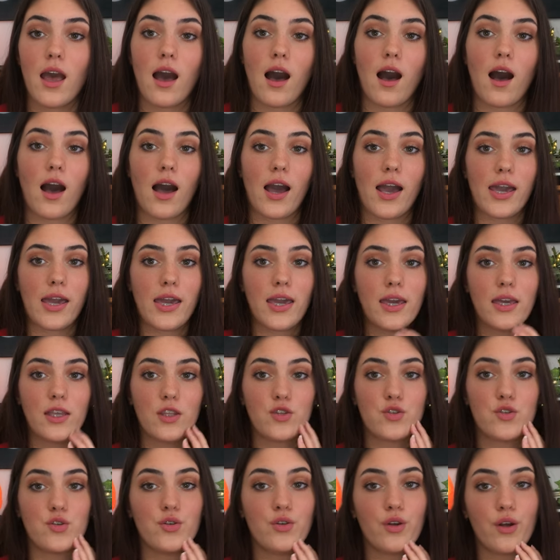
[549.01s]
I
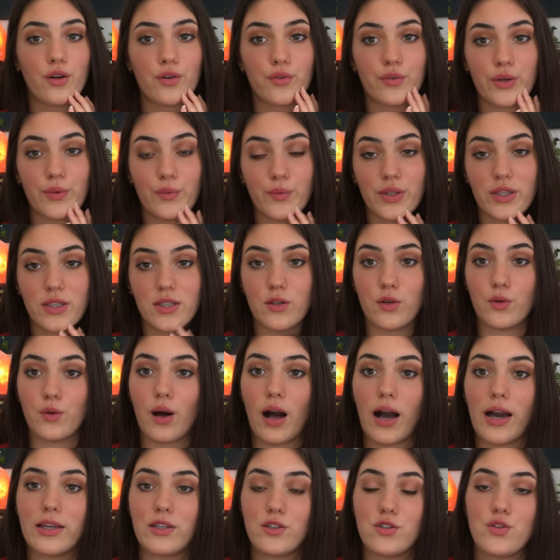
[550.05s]
do not agree with this at all.
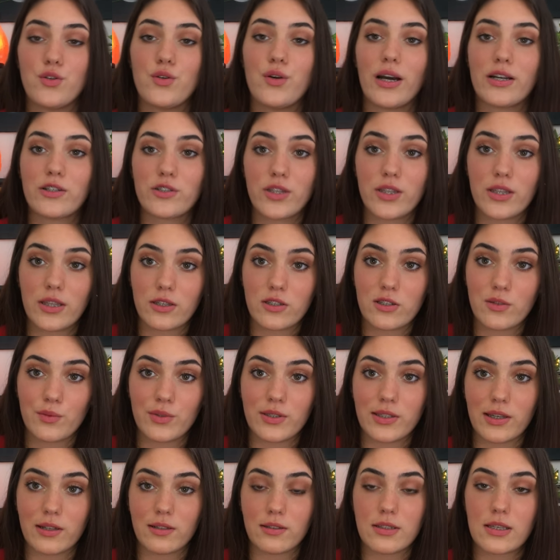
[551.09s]
I do actually think she was
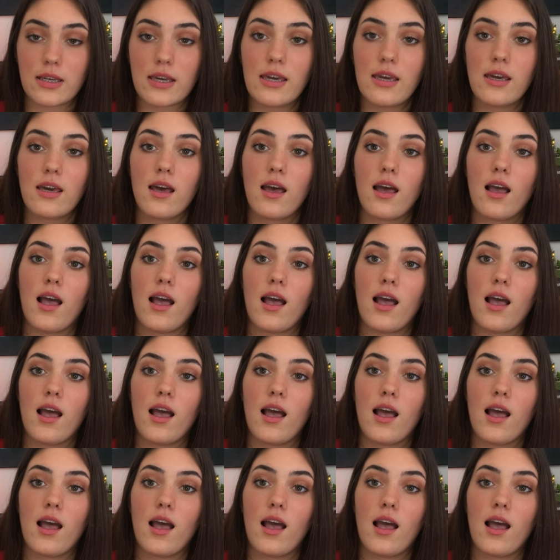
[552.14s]
guilty.